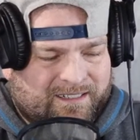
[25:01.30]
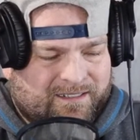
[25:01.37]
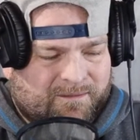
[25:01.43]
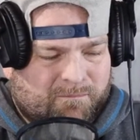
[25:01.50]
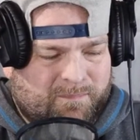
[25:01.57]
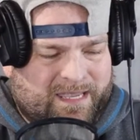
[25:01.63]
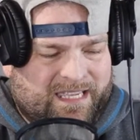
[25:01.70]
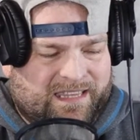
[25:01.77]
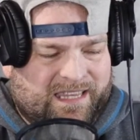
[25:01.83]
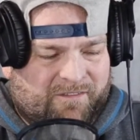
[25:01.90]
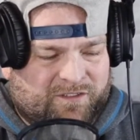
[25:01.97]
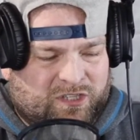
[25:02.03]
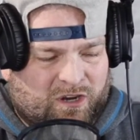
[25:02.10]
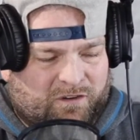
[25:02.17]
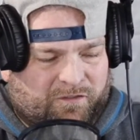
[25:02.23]
Mean
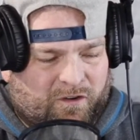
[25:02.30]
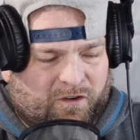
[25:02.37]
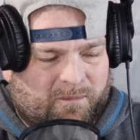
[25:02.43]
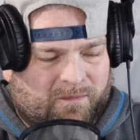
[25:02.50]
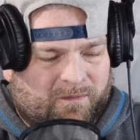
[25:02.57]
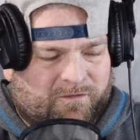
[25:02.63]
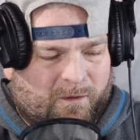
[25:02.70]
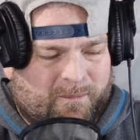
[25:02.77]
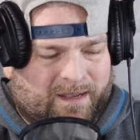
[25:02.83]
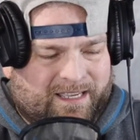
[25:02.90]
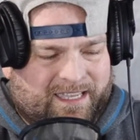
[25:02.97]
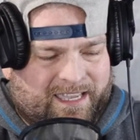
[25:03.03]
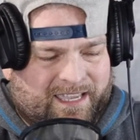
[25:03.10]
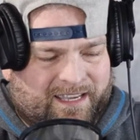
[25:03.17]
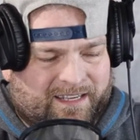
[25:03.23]
left hook from
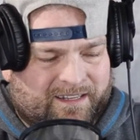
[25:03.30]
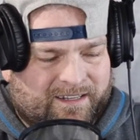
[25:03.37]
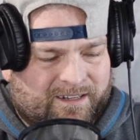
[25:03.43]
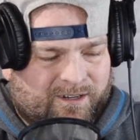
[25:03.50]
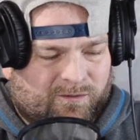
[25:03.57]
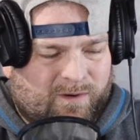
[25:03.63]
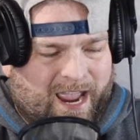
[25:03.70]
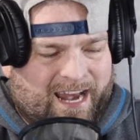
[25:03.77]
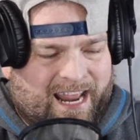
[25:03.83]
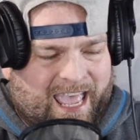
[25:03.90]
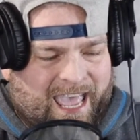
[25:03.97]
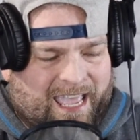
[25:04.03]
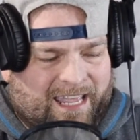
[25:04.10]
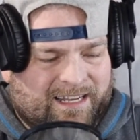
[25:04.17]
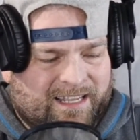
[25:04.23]
Mungia. Right
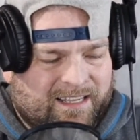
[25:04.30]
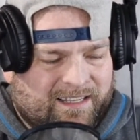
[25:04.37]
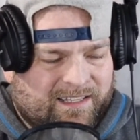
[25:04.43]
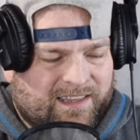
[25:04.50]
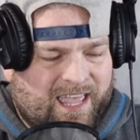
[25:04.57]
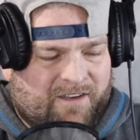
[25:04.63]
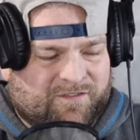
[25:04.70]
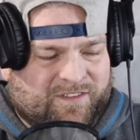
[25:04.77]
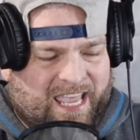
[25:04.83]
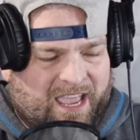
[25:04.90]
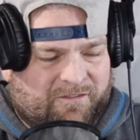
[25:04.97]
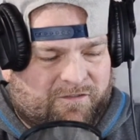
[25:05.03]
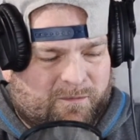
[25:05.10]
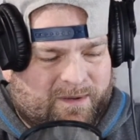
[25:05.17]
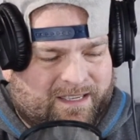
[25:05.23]
hand. Left
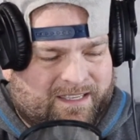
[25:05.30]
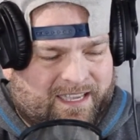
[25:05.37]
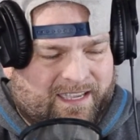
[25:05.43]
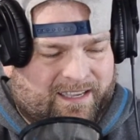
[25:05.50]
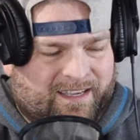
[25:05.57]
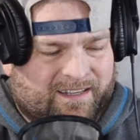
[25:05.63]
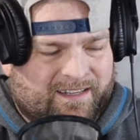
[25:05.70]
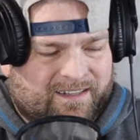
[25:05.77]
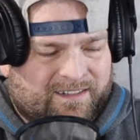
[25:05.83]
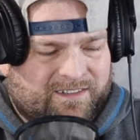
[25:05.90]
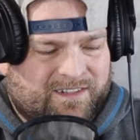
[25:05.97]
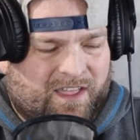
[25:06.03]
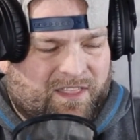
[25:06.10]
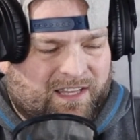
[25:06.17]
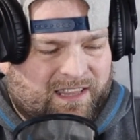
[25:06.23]
hand from Mungia.
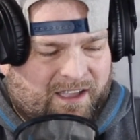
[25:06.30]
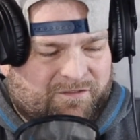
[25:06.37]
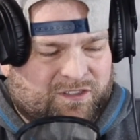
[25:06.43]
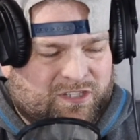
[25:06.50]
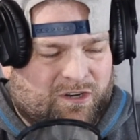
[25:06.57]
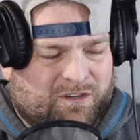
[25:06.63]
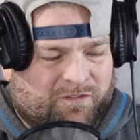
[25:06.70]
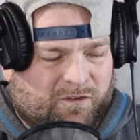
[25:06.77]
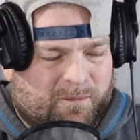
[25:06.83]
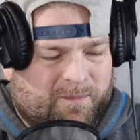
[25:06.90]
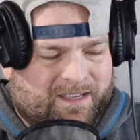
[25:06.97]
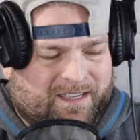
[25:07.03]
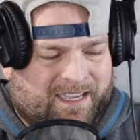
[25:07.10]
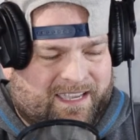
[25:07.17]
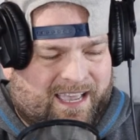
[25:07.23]
Another left hook from
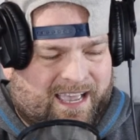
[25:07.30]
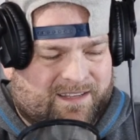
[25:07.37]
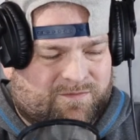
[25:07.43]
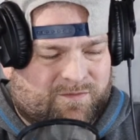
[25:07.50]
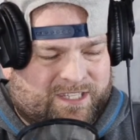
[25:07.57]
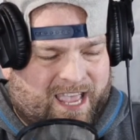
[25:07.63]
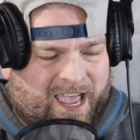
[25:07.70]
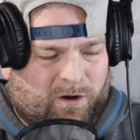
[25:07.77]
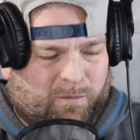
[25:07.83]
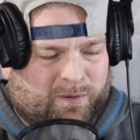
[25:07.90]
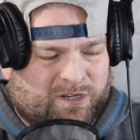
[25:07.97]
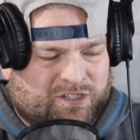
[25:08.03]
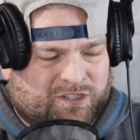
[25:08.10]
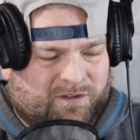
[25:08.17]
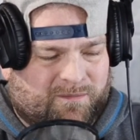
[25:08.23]
Mungia as Rosado
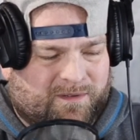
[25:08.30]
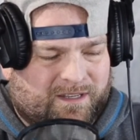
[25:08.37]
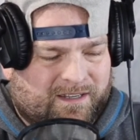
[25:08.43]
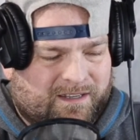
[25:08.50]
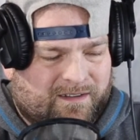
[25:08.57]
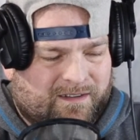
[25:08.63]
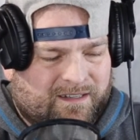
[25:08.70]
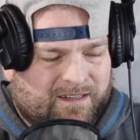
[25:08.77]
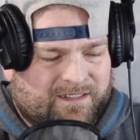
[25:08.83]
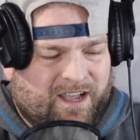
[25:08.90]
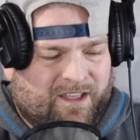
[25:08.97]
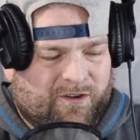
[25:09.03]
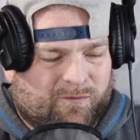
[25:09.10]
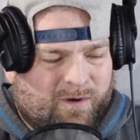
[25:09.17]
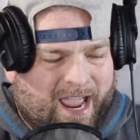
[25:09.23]
pushed him.
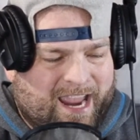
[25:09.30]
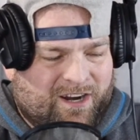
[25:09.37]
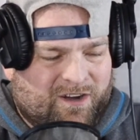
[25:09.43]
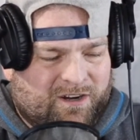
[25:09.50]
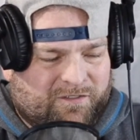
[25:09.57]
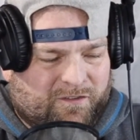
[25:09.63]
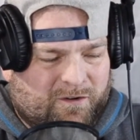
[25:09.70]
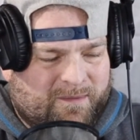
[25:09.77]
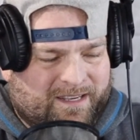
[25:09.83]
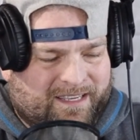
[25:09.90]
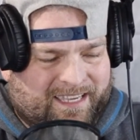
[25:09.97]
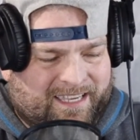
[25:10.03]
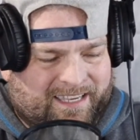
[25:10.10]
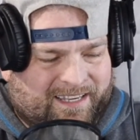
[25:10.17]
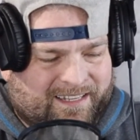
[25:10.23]
Another right hook from
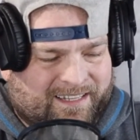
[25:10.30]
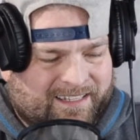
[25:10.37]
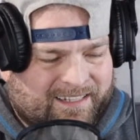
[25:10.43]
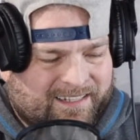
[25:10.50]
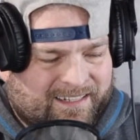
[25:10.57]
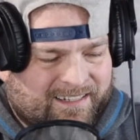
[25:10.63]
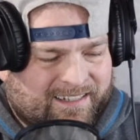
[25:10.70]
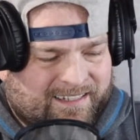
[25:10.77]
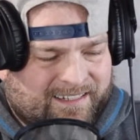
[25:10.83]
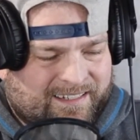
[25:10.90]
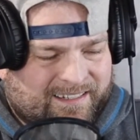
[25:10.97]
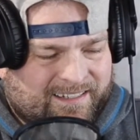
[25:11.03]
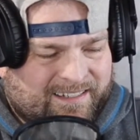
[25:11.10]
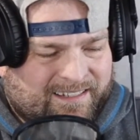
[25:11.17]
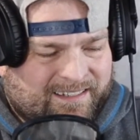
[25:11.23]
Mungia.
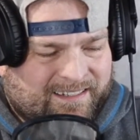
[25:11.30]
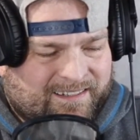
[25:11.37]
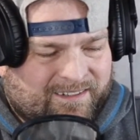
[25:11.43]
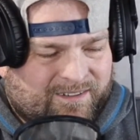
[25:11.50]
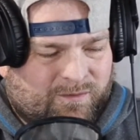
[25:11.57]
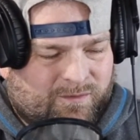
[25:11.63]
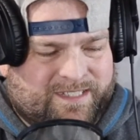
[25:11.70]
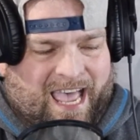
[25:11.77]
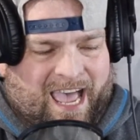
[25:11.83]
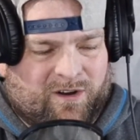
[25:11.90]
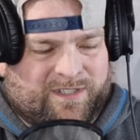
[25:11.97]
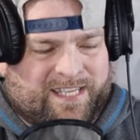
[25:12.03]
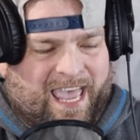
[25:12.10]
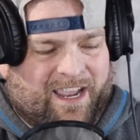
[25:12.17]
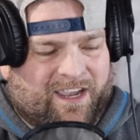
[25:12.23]

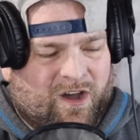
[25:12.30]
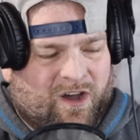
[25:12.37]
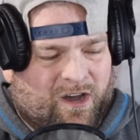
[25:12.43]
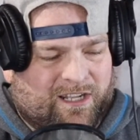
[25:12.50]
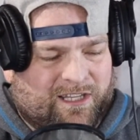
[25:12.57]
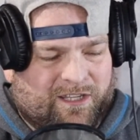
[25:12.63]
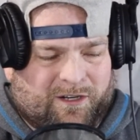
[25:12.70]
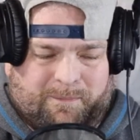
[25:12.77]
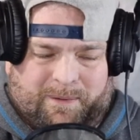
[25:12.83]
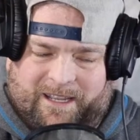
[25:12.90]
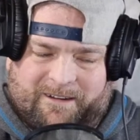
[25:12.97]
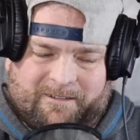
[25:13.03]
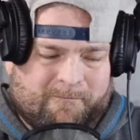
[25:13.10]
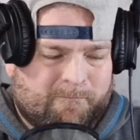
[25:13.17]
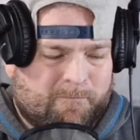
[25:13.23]
Rosado's hanging on a little bit.
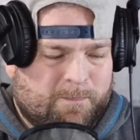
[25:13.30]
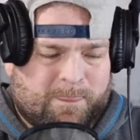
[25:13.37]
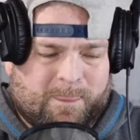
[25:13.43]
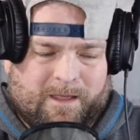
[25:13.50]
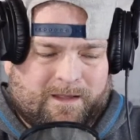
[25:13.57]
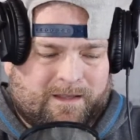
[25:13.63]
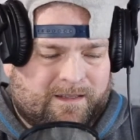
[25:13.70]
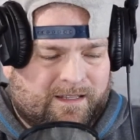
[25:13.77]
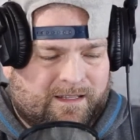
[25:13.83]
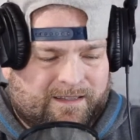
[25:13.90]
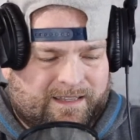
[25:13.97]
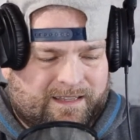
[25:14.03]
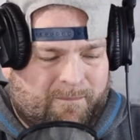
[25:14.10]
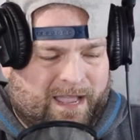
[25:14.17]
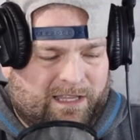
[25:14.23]

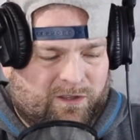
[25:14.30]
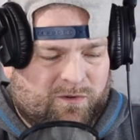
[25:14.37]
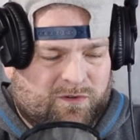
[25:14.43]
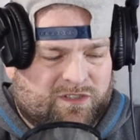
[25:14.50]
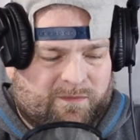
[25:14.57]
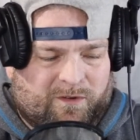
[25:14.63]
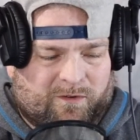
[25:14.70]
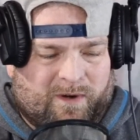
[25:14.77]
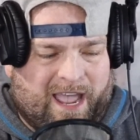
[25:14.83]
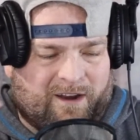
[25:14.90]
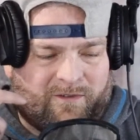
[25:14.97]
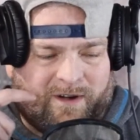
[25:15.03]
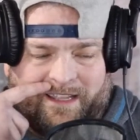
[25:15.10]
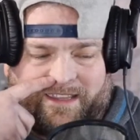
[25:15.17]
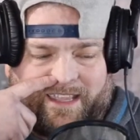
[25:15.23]
That might lose him the round
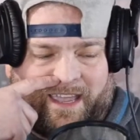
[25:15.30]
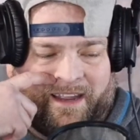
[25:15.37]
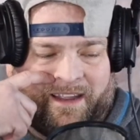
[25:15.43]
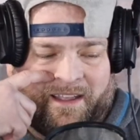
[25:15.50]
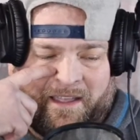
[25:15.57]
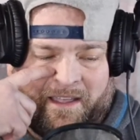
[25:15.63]
right there.